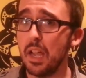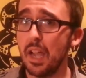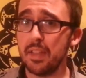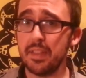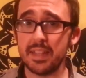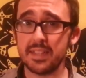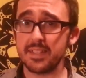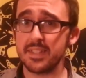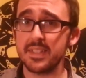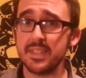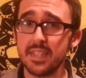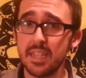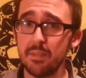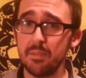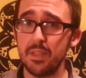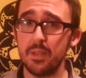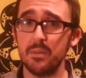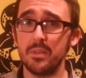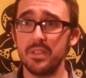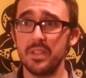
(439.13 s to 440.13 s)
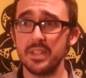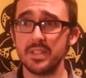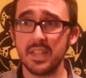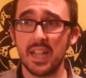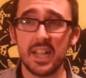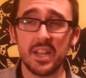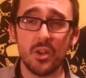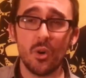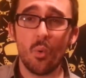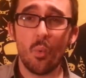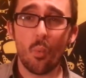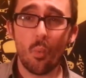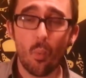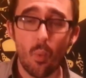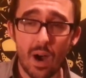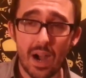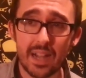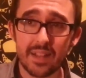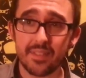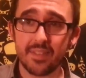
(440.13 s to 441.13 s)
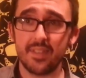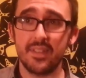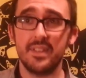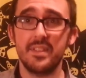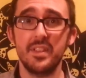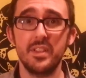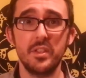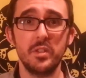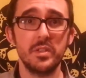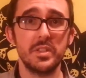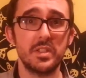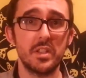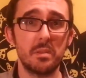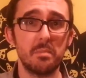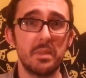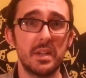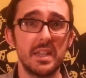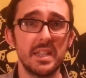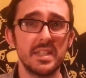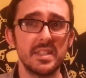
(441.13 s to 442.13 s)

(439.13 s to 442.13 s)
And that's the same thing with this. I don't want to use their money